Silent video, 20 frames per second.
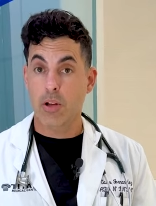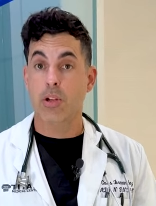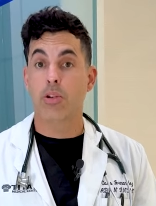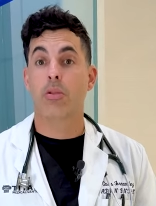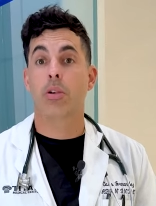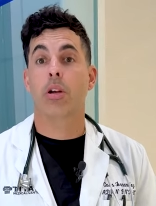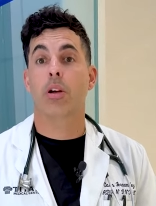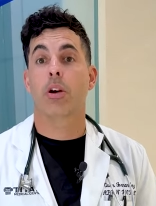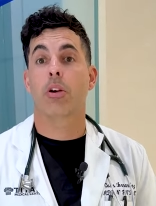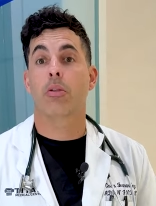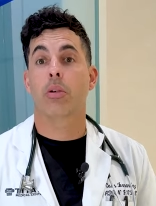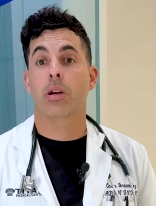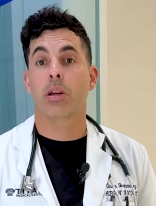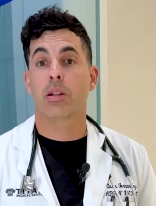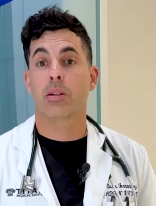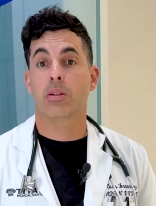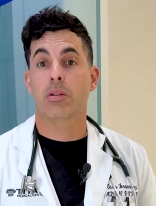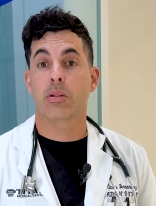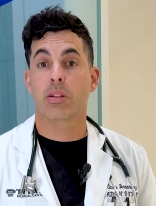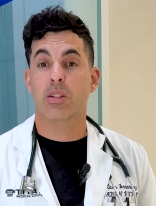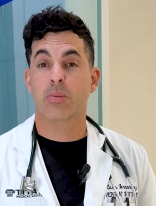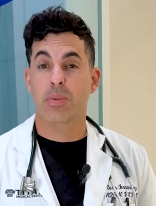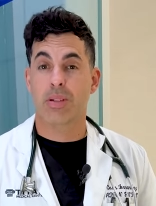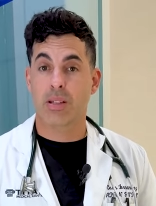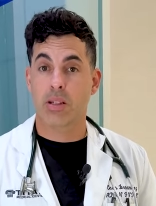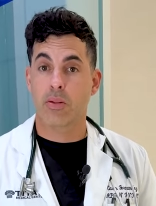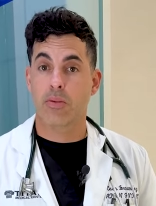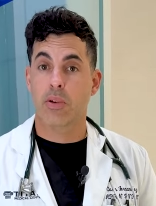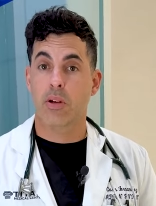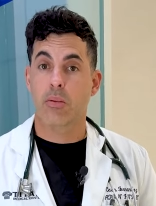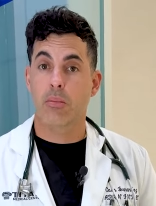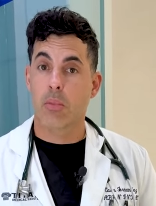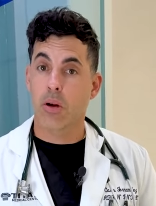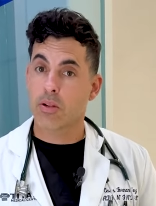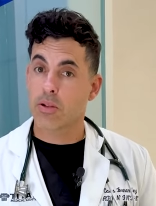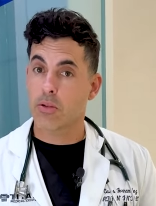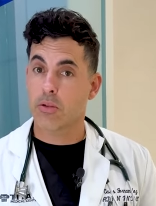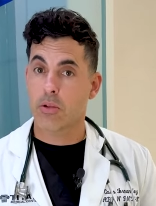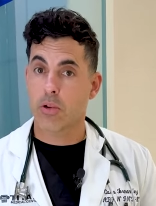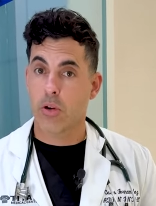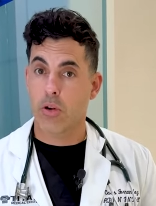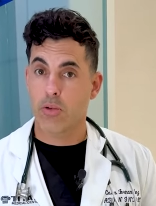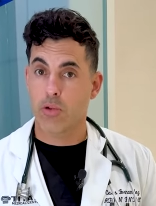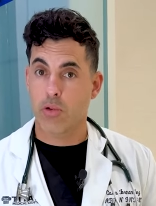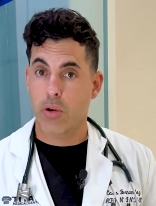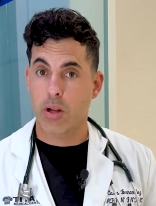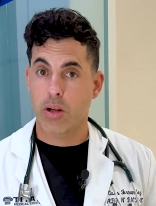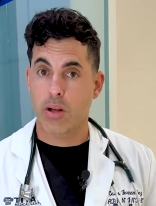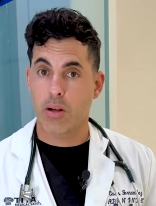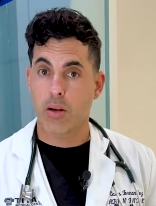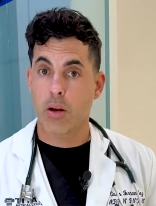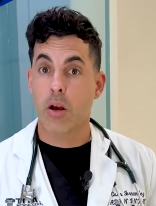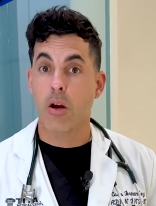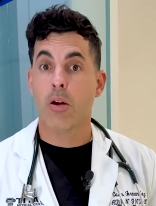you can go into the specific muscle you're training.